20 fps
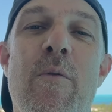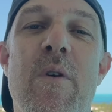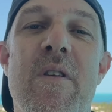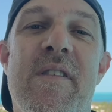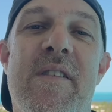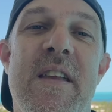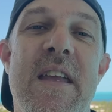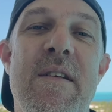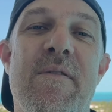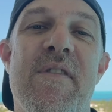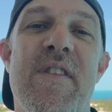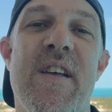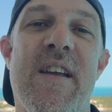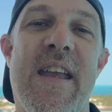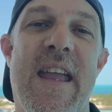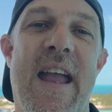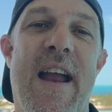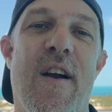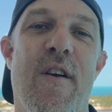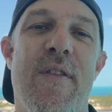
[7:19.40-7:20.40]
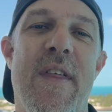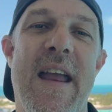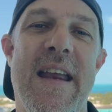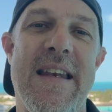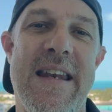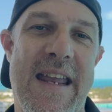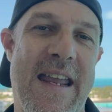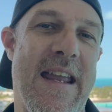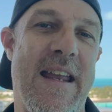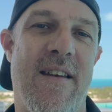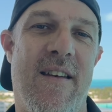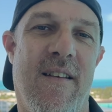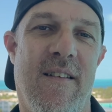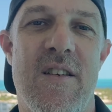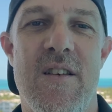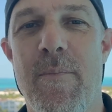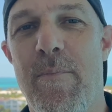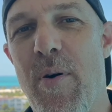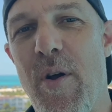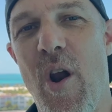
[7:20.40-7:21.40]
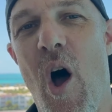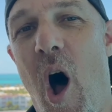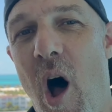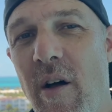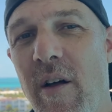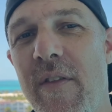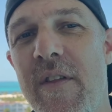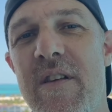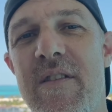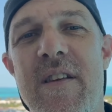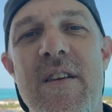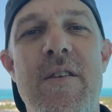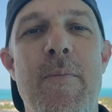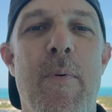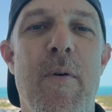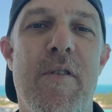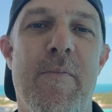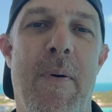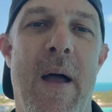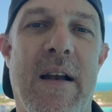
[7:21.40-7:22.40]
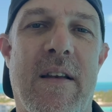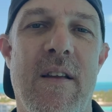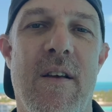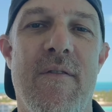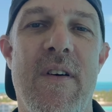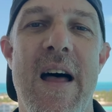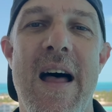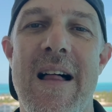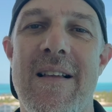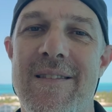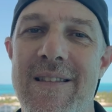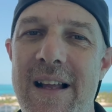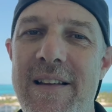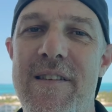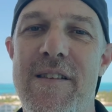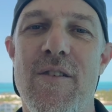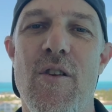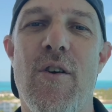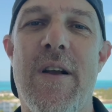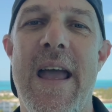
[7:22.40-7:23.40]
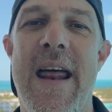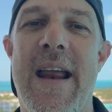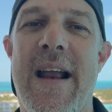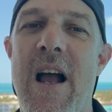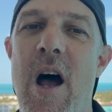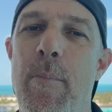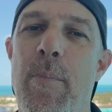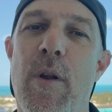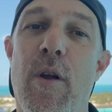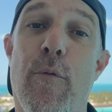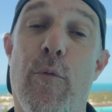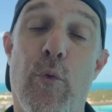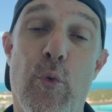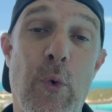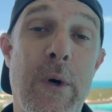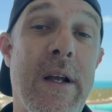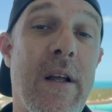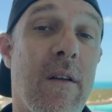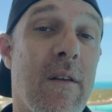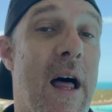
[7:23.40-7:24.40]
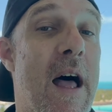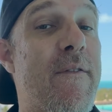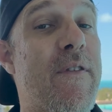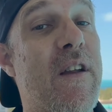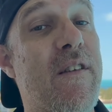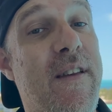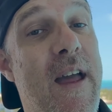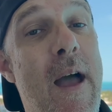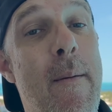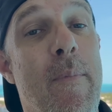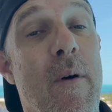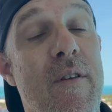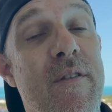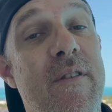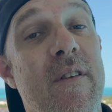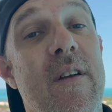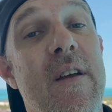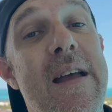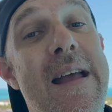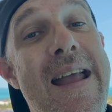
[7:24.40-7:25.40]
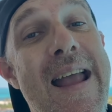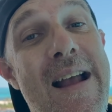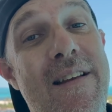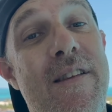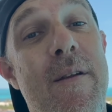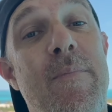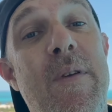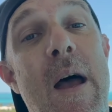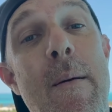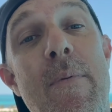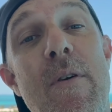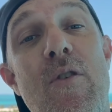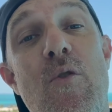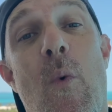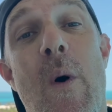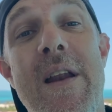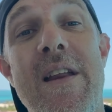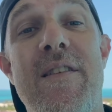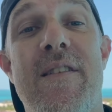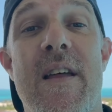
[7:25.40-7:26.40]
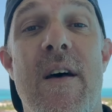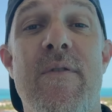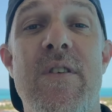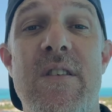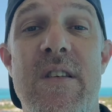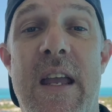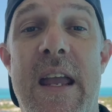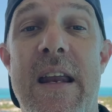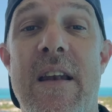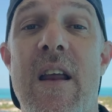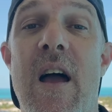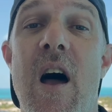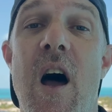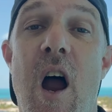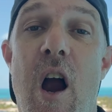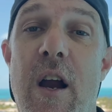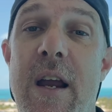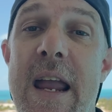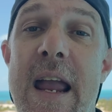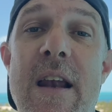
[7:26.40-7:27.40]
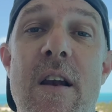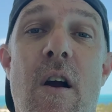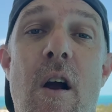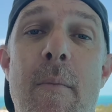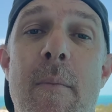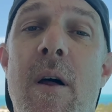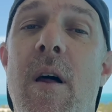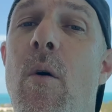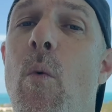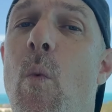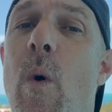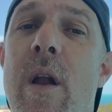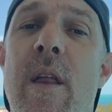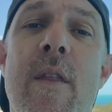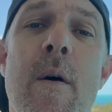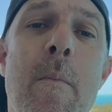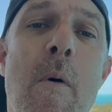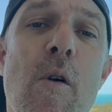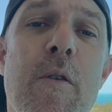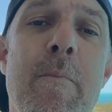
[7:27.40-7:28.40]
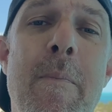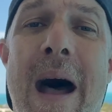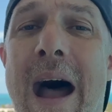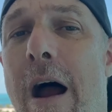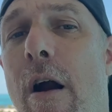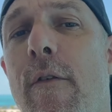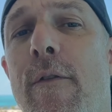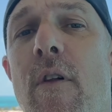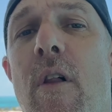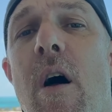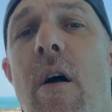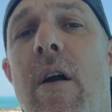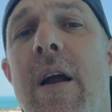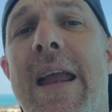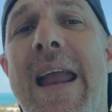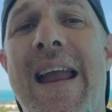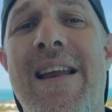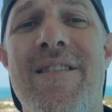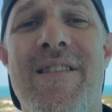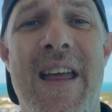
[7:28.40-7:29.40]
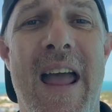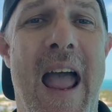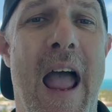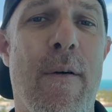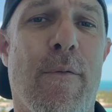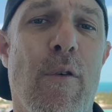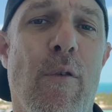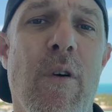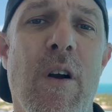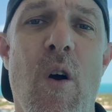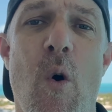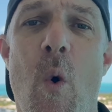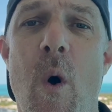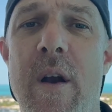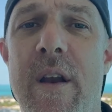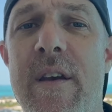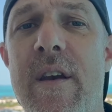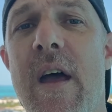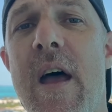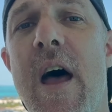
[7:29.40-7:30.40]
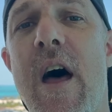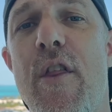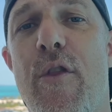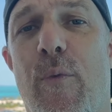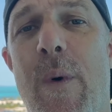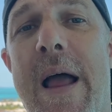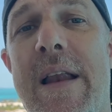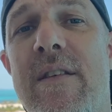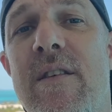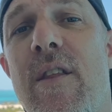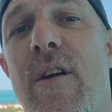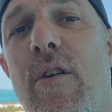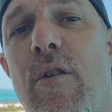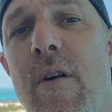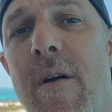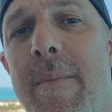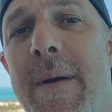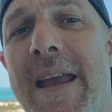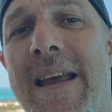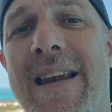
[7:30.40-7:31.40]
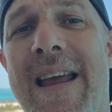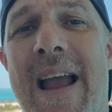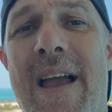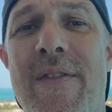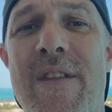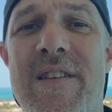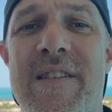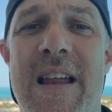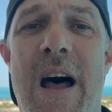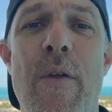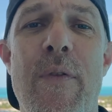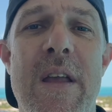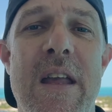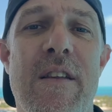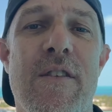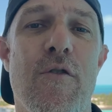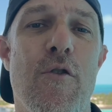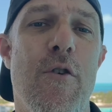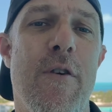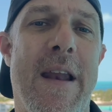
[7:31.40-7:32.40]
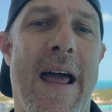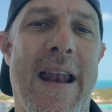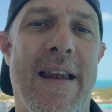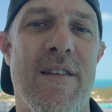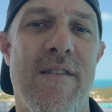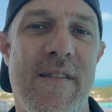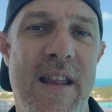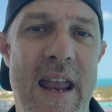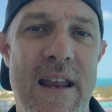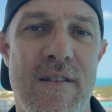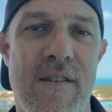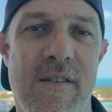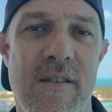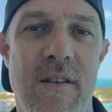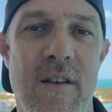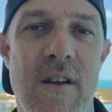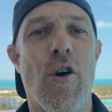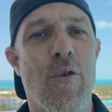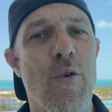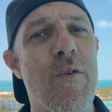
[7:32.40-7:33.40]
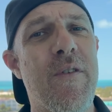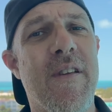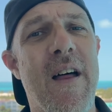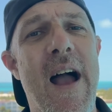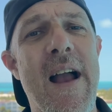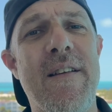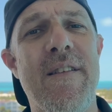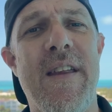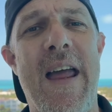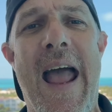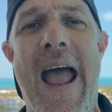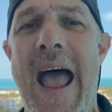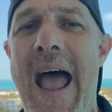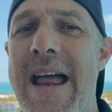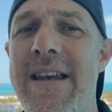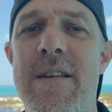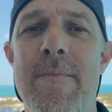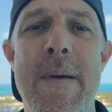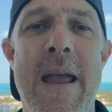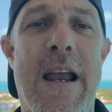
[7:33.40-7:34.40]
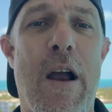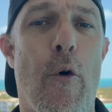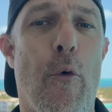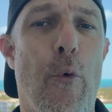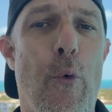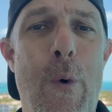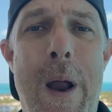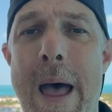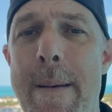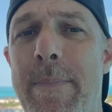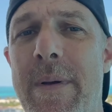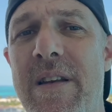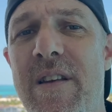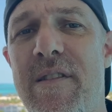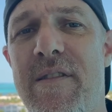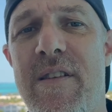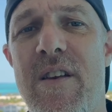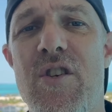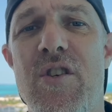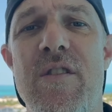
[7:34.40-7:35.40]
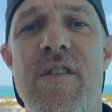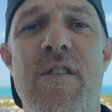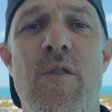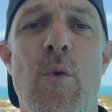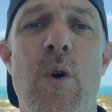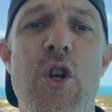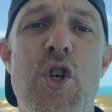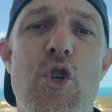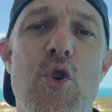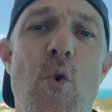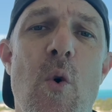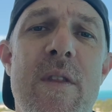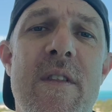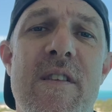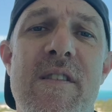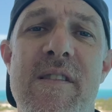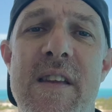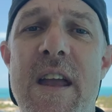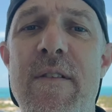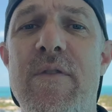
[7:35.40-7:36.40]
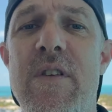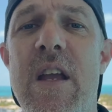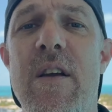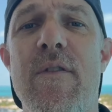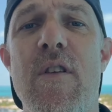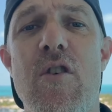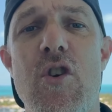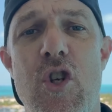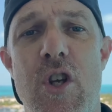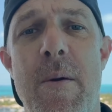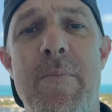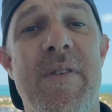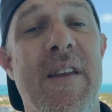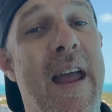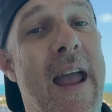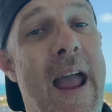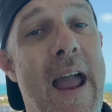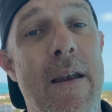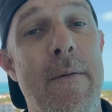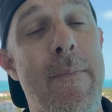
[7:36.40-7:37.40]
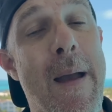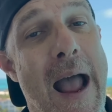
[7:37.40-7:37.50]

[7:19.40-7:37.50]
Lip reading: receives the care they need. To put all of this into perspective, let's look at a couple of real-life examples. In September 2017, Hurricane Irma, one of the most powerful hurricanes ever recorded, threatened the Caribbean and the southeastern United States. Cruise lines had to make rapid decisions to ensure the safety of their ships and